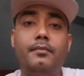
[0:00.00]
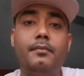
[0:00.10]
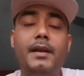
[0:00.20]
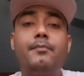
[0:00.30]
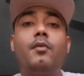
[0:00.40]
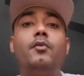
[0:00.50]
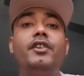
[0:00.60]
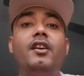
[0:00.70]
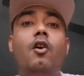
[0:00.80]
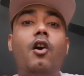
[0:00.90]
by
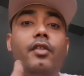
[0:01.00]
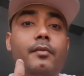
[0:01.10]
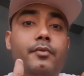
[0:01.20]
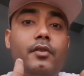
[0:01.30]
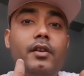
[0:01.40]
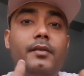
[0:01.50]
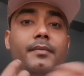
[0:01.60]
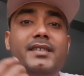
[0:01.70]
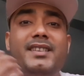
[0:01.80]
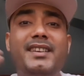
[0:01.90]
promoting other product,
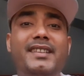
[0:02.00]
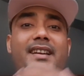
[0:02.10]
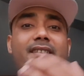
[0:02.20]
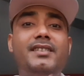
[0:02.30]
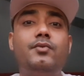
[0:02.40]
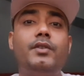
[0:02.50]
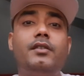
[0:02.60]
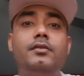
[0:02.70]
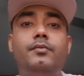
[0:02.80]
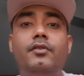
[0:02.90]
by saying that this
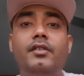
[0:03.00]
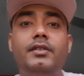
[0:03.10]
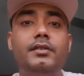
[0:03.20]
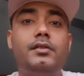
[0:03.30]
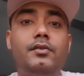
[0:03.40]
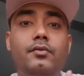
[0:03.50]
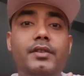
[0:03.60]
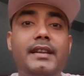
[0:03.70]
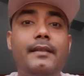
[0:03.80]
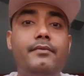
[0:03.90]
weight loss product is new,
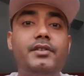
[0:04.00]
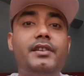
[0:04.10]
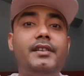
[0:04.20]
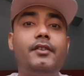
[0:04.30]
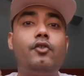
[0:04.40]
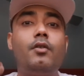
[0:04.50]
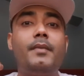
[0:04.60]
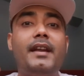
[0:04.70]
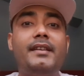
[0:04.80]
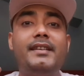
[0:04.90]
it have recently
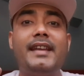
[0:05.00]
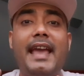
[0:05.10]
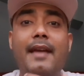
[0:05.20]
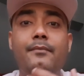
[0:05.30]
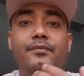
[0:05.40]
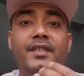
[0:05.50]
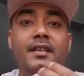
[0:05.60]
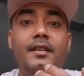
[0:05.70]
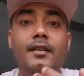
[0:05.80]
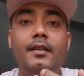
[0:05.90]
come and it have
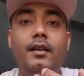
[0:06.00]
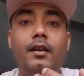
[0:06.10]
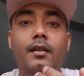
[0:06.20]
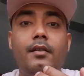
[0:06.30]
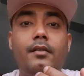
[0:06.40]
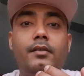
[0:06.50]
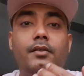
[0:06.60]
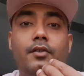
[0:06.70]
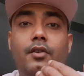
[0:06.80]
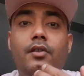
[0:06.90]

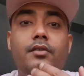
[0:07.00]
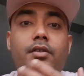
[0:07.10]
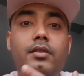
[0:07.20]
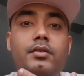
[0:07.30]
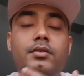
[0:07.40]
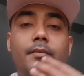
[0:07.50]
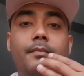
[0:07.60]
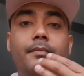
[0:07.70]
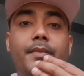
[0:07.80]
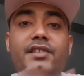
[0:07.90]
got
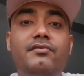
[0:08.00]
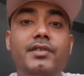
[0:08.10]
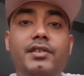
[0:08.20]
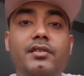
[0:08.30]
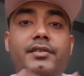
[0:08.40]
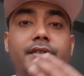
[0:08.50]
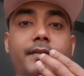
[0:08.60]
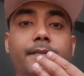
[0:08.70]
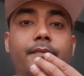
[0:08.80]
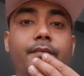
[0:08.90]
some best results
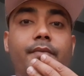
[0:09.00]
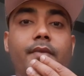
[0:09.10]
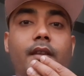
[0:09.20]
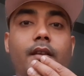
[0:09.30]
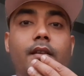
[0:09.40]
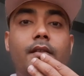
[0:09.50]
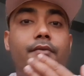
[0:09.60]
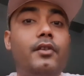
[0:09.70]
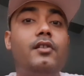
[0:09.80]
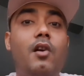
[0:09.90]

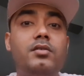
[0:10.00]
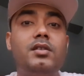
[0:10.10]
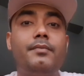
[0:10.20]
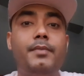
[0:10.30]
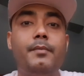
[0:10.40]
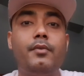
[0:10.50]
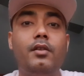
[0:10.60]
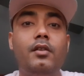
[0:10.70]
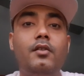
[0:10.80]
for lots of people